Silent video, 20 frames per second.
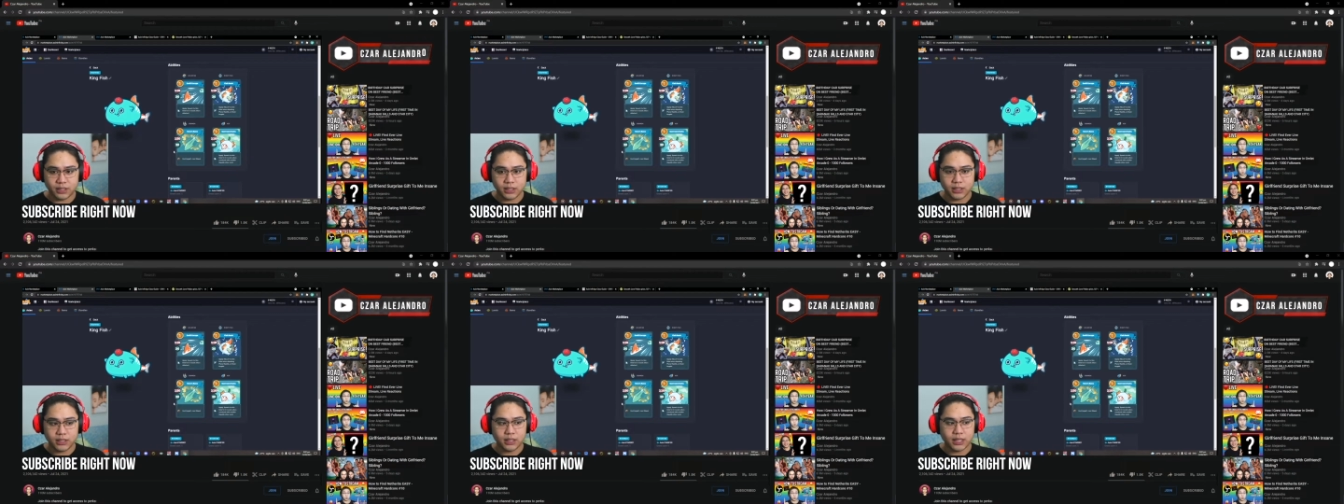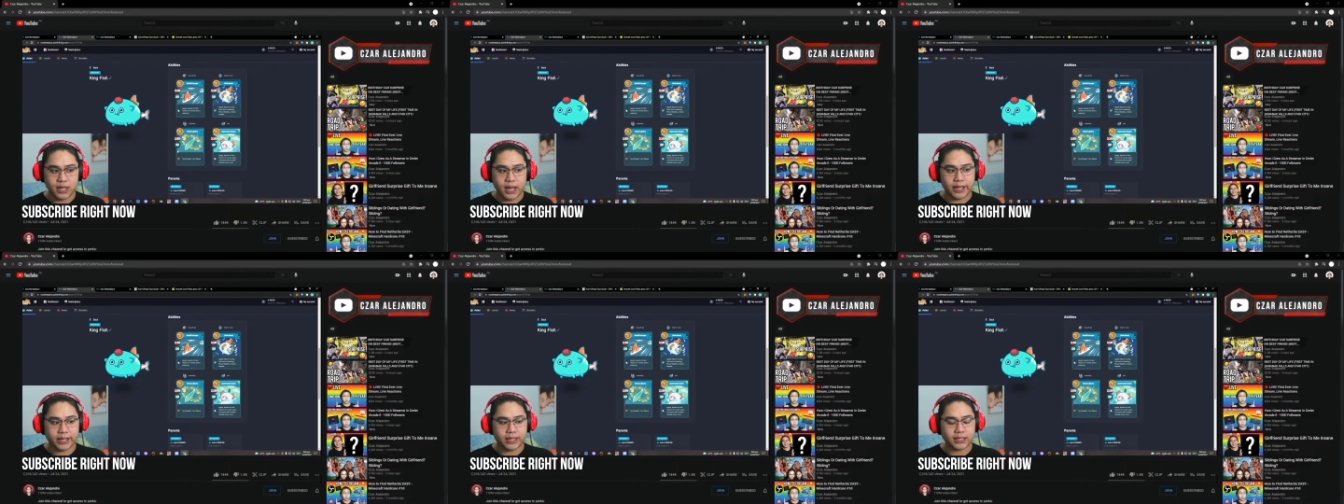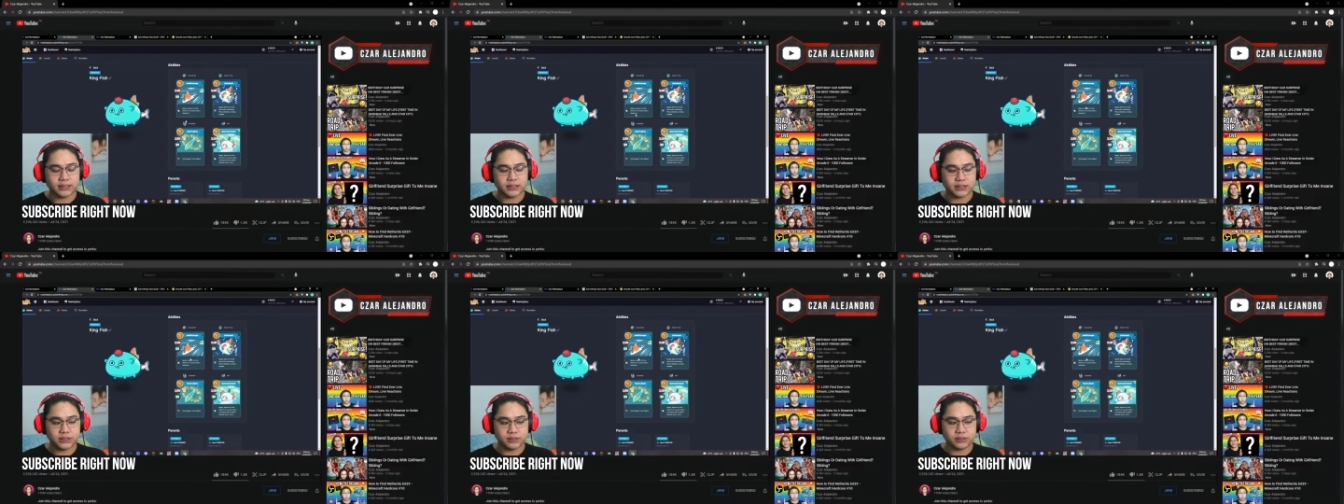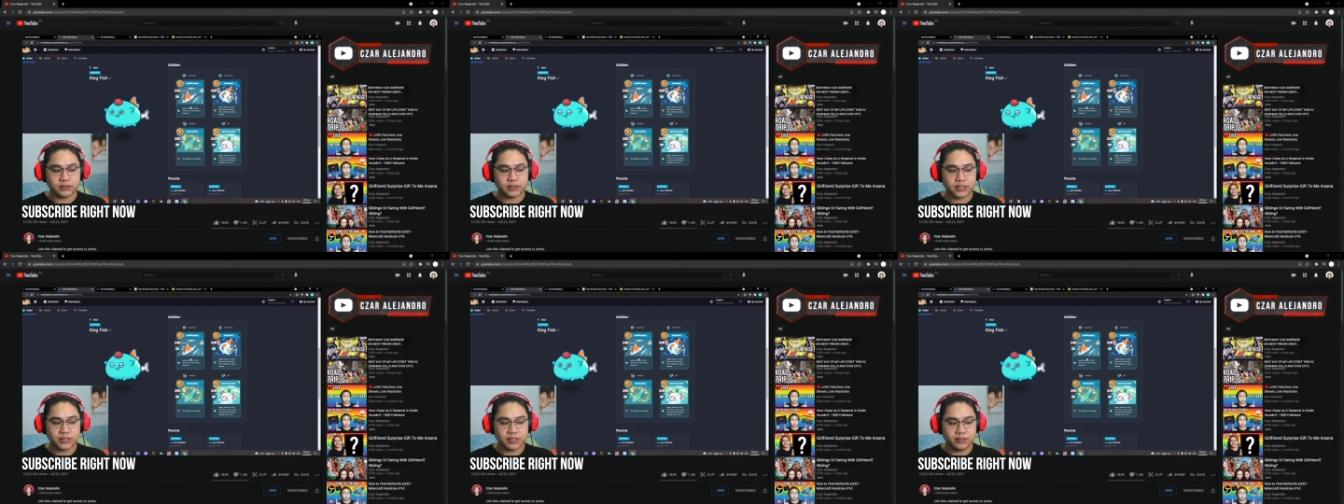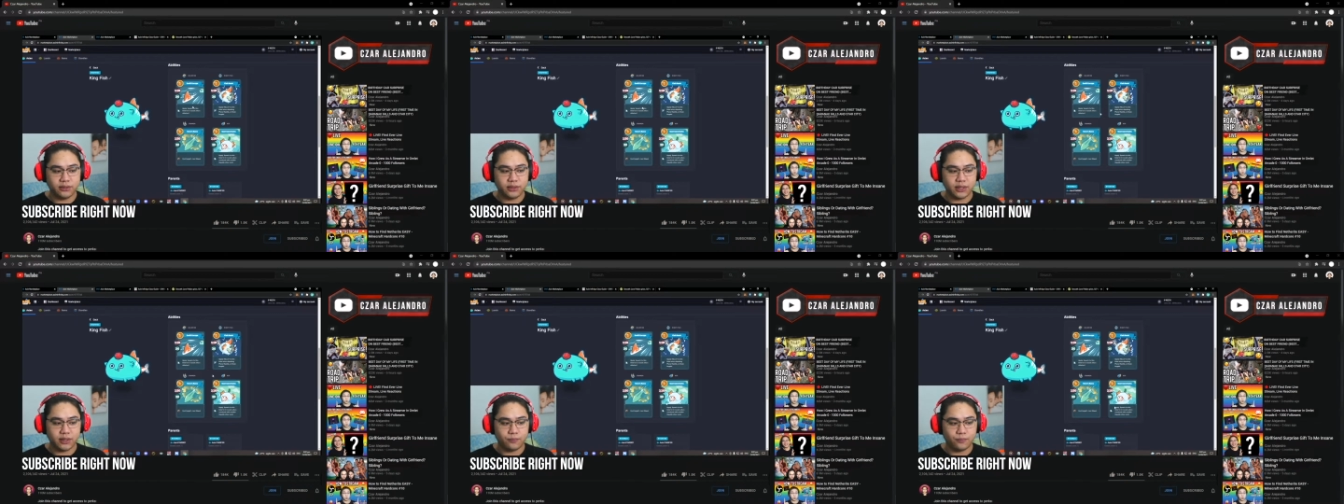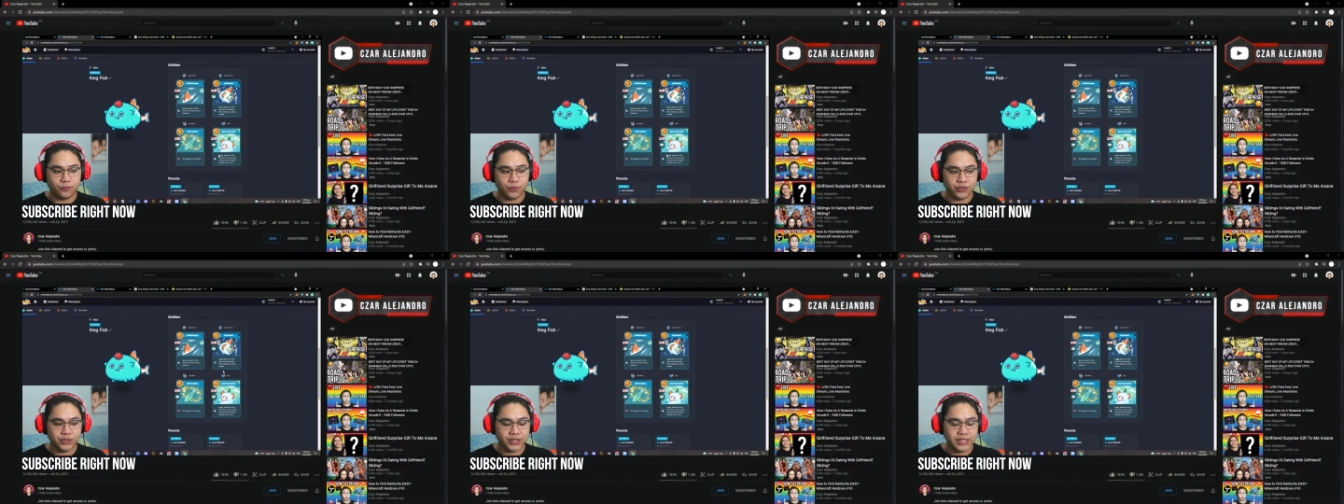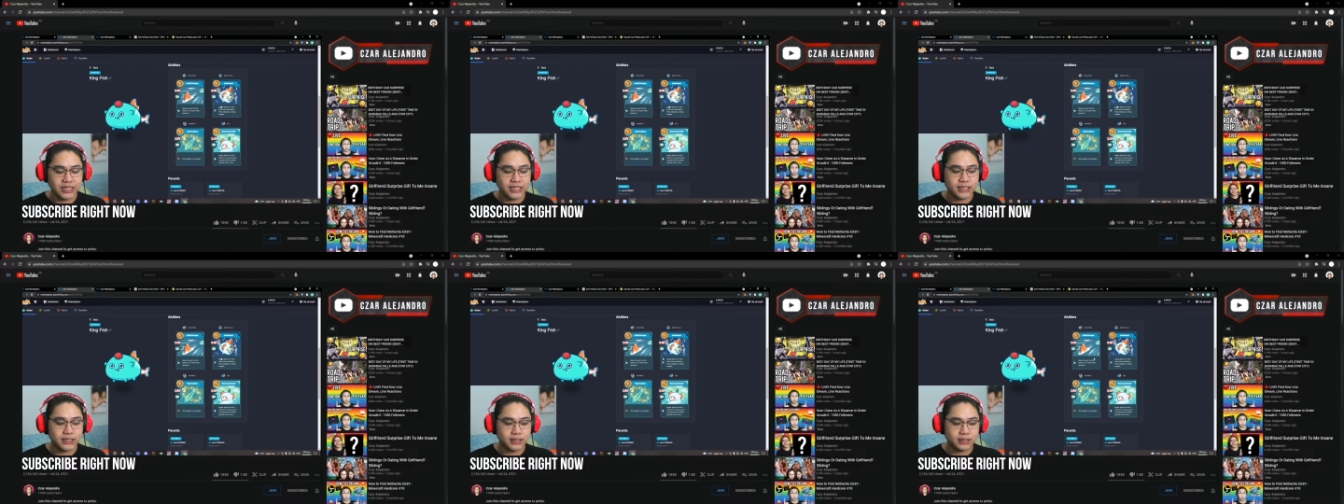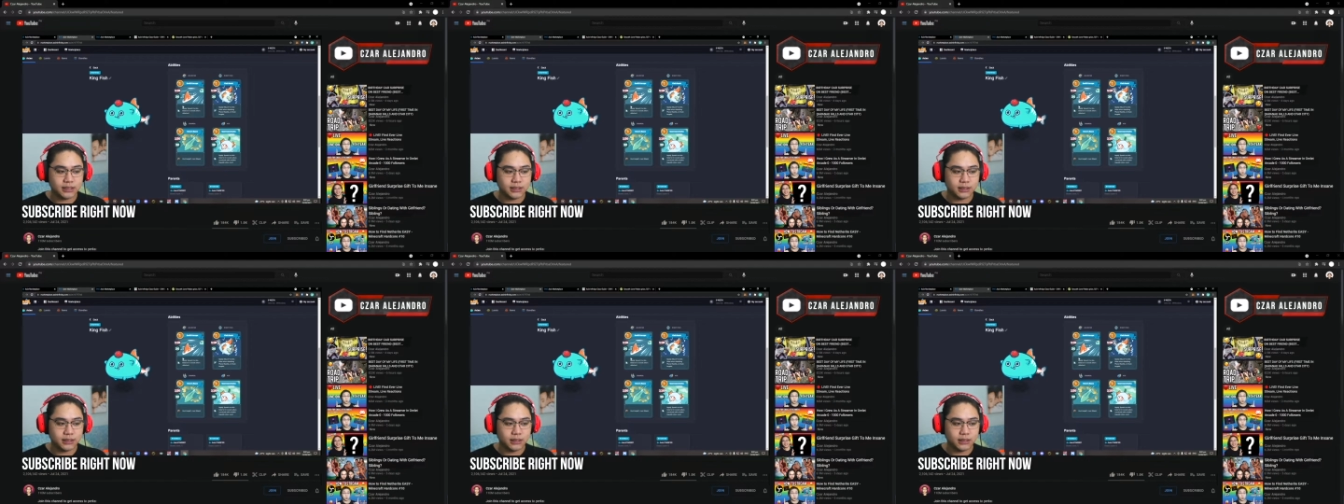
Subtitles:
I can still kill them with these